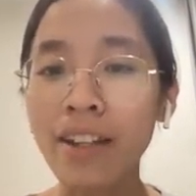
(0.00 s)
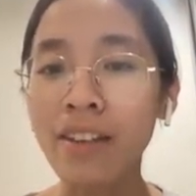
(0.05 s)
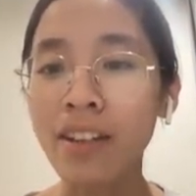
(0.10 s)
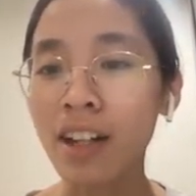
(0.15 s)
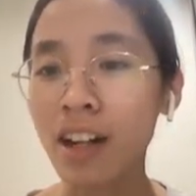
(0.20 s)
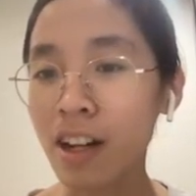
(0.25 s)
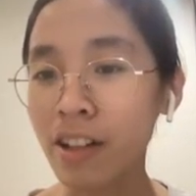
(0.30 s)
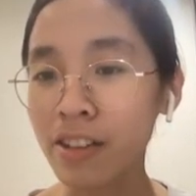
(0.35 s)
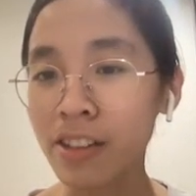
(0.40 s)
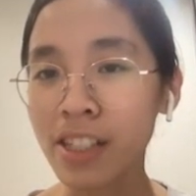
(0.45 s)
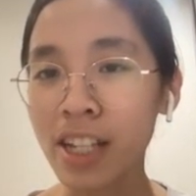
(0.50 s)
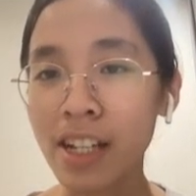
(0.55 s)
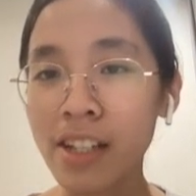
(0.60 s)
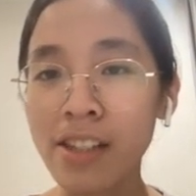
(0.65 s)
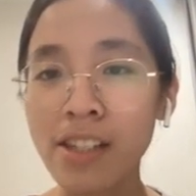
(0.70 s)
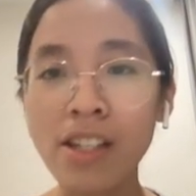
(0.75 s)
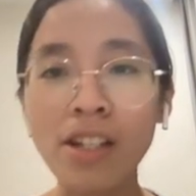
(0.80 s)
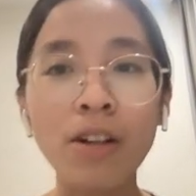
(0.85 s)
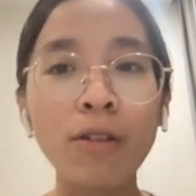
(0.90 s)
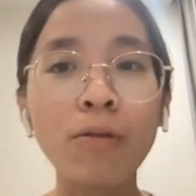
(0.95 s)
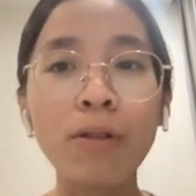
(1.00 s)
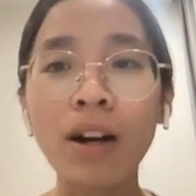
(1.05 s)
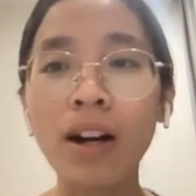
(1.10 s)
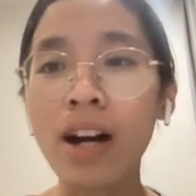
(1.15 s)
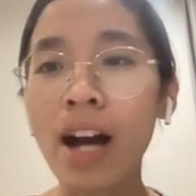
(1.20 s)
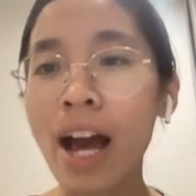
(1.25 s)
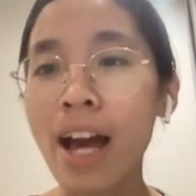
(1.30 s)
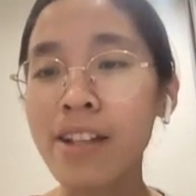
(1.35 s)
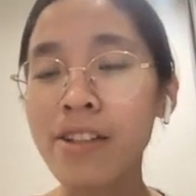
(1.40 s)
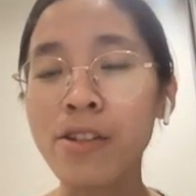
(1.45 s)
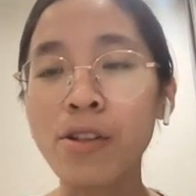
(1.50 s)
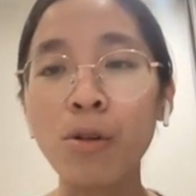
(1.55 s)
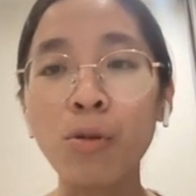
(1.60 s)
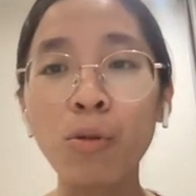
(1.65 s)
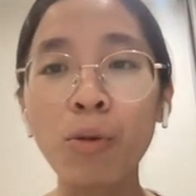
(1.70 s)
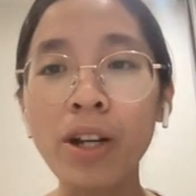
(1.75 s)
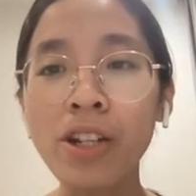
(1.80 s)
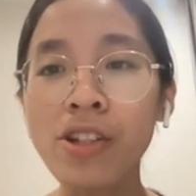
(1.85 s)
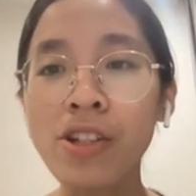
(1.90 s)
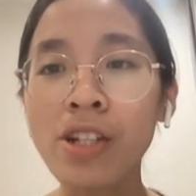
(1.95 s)
content as you
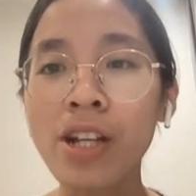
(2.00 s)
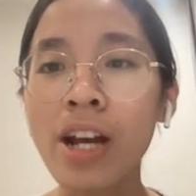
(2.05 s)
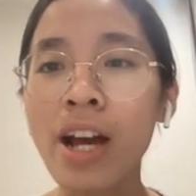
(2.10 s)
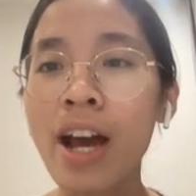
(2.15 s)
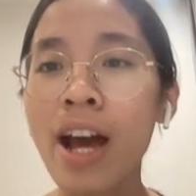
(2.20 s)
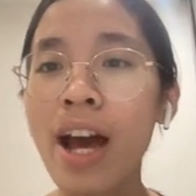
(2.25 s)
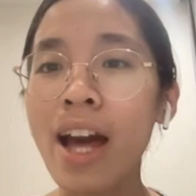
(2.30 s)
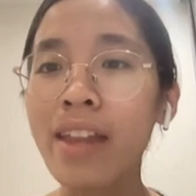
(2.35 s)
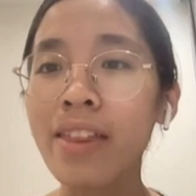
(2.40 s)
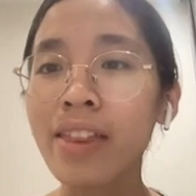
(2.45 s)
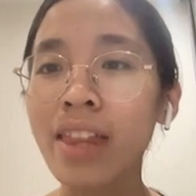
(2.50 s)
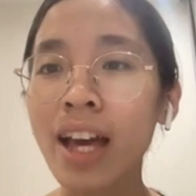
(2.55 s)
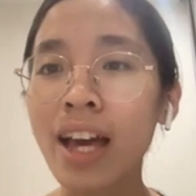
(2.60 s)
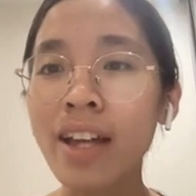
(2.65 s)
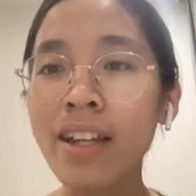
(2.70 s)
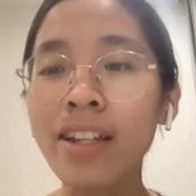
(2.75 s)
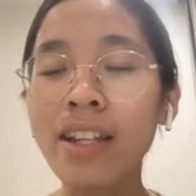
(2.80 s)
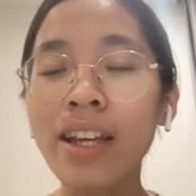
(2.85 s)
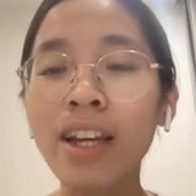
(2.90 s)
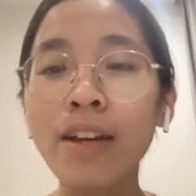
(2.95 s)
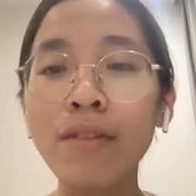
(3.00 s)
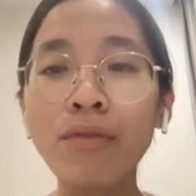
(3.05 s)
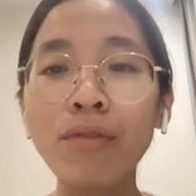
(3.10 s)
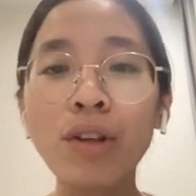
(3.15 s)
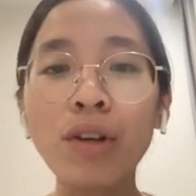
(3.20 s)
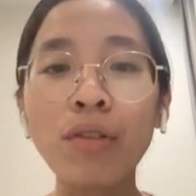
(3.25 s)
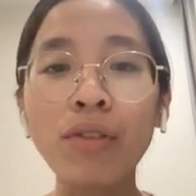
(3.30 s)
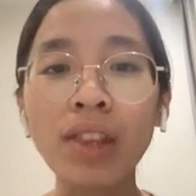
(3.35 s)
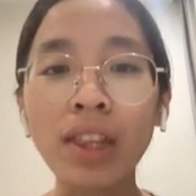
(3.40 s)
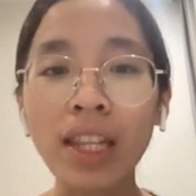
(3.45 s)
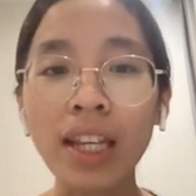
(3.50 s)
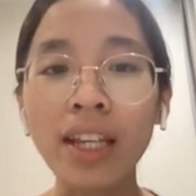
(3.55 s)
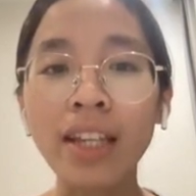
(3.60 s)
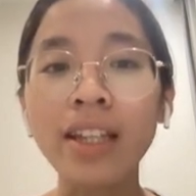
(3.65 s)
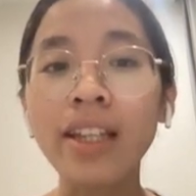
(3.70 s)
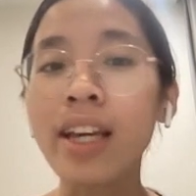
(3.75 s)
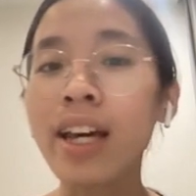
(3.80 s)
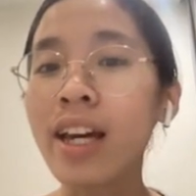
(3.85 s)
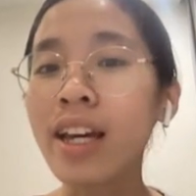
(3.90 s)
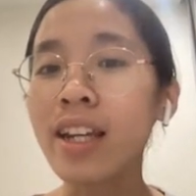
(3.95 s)
wish, and then if you think
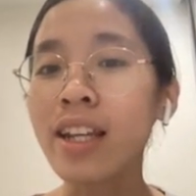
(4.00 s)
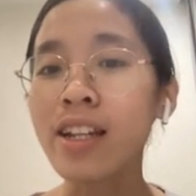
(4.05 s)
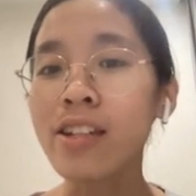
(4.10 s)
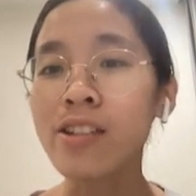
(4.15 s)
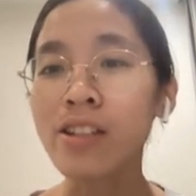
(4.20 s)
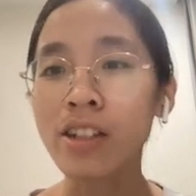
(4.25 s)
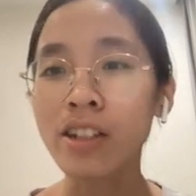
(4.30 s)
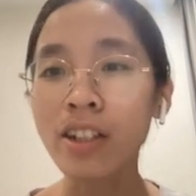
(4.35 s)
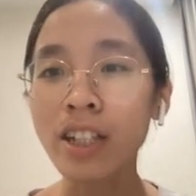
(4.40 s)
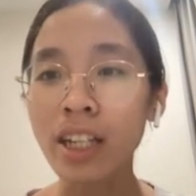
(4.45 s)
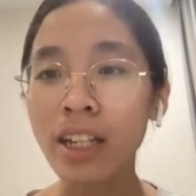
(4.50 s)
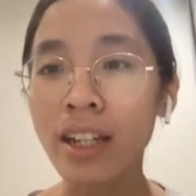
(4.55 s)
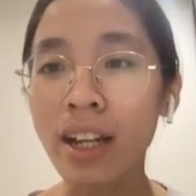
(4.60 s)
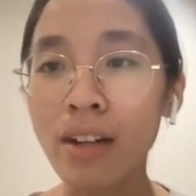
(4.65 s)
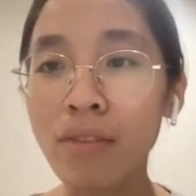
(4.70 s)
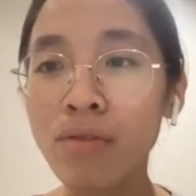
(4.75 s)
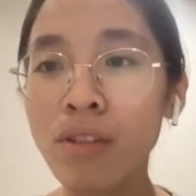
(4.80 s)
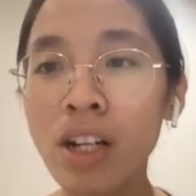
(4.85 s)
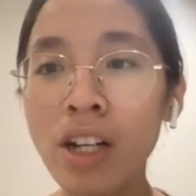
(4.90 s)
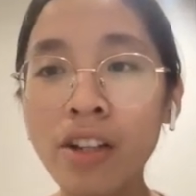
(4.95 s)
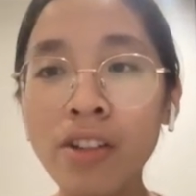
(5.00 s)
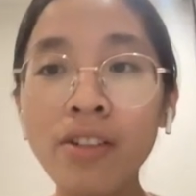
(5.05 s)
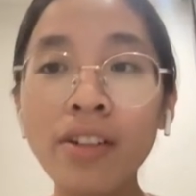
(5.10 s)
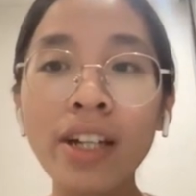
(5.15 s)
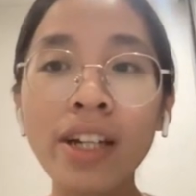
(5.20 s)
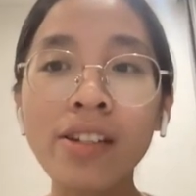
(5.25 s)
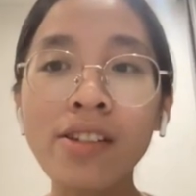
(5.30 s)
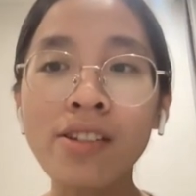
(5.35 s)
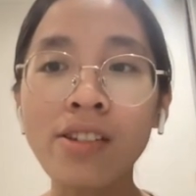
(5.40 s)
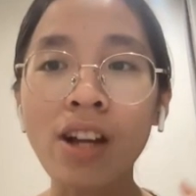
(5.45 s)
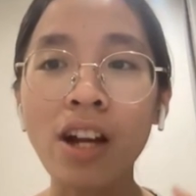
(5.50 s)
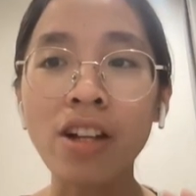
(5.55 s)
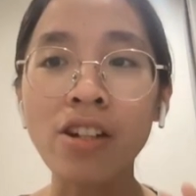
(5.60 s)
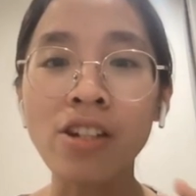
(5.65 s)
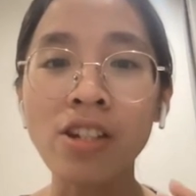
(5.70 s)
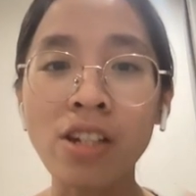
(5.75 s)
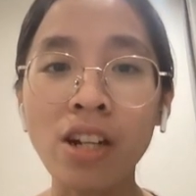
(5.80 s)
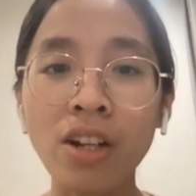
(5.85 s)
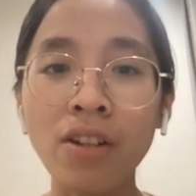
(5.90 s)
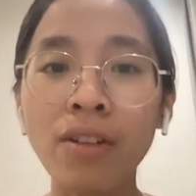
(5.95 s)
it is good enough, you can start
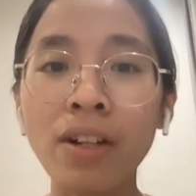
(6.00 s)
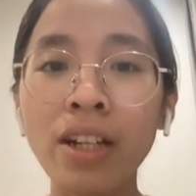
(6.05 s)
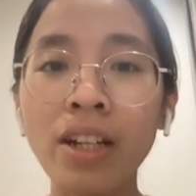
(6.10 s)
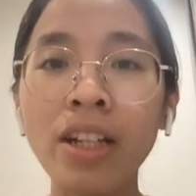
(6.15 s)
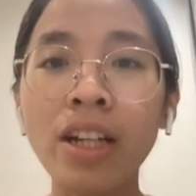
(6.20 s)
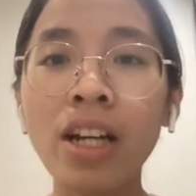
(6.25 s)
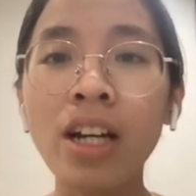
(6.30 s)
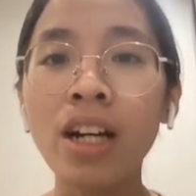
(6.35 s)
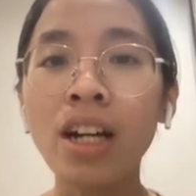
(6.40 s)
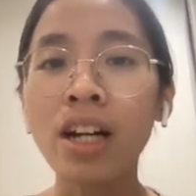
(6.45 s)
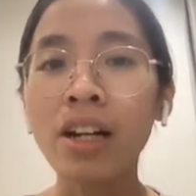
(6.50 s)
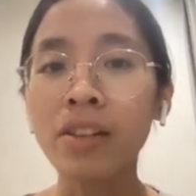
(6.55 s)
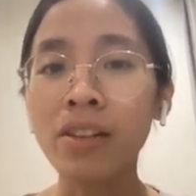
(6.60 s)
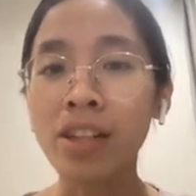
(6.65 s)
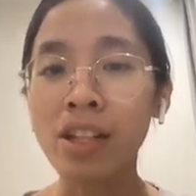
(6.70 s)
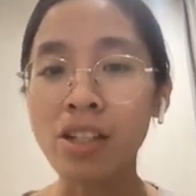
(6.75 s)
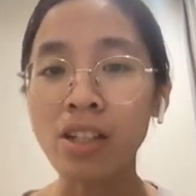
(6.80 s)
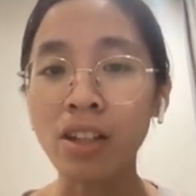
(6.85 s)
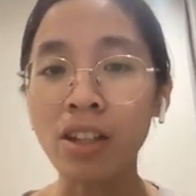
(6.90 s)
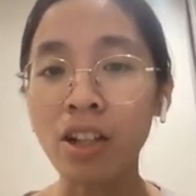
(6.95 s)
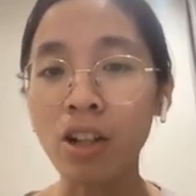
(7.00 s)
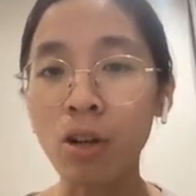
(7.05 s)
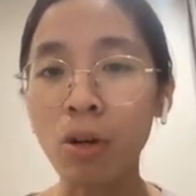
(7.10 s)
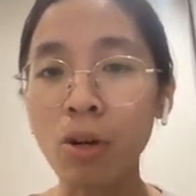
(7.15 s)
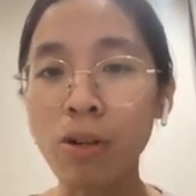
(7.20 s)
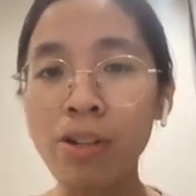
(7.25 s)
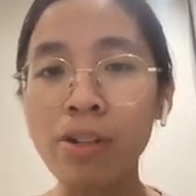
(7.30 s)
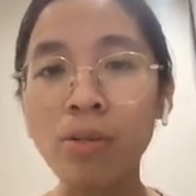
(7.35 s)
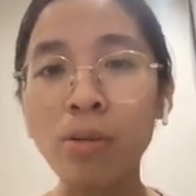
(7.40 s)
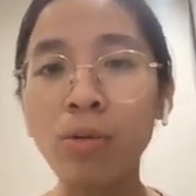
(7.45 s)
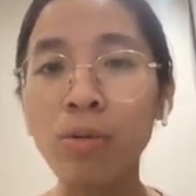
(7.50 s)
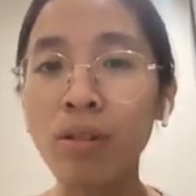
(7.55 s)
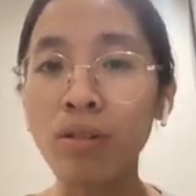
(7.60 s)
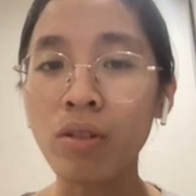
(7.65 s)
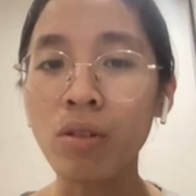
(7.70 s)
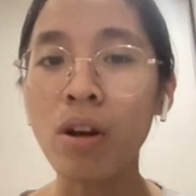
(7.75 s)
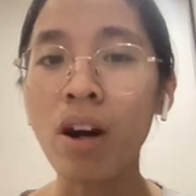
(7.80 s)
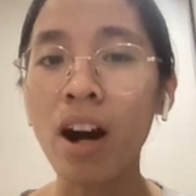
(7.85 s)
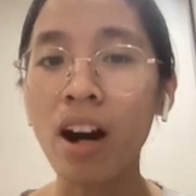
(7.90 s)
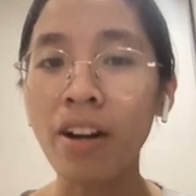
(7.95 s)
sharing the course with
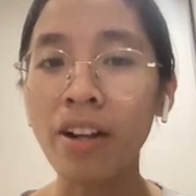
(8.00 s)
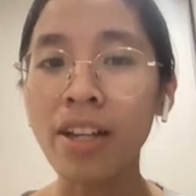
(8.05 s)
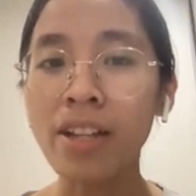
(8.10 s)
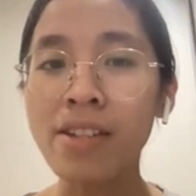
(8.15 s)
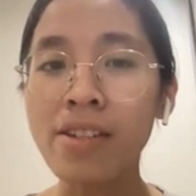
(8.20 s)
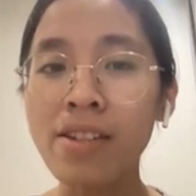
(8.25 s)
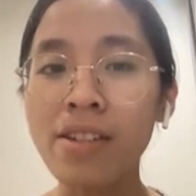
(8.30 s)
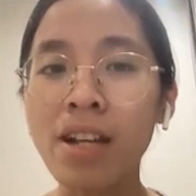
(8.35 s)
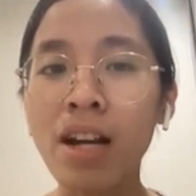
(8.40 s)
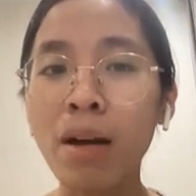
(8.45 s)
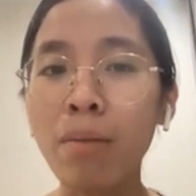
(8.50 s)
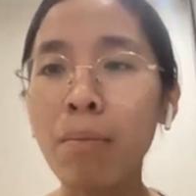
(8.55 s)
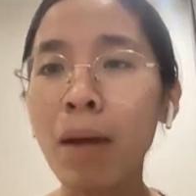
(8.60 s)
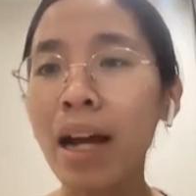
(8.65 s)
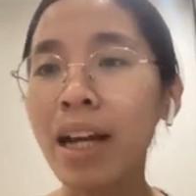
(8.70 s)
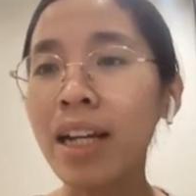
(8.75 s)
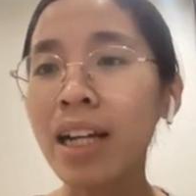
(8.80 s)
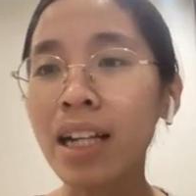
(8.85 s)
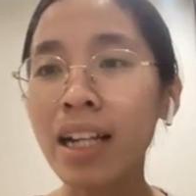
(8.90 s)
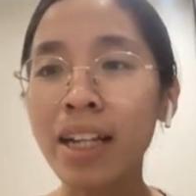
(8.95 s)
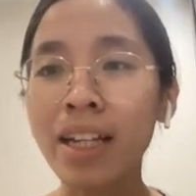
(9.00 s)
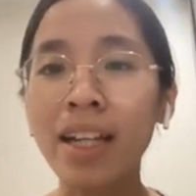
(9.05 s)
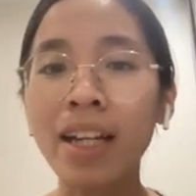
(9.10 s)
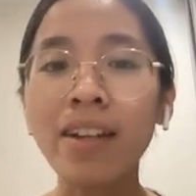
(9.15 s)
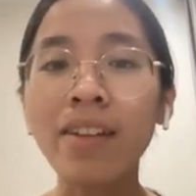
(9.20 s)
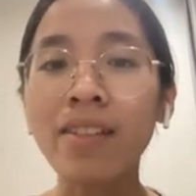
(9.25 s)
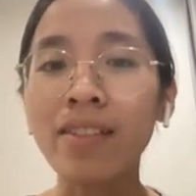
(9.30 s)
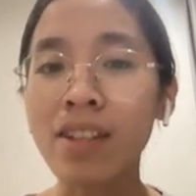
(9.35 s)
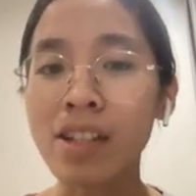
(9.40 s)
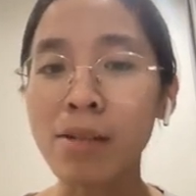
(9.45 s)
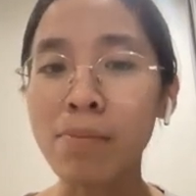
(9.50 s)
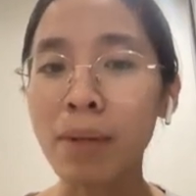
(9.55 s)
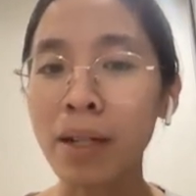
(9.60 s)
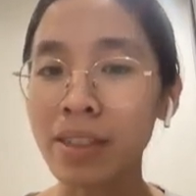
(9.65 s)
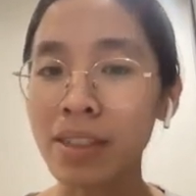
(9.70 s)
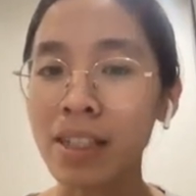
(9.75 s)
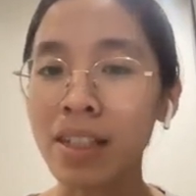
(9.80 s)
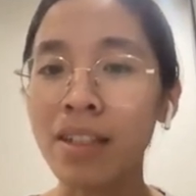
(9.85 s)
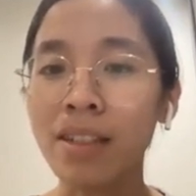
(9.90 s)
your audience by clicking this button.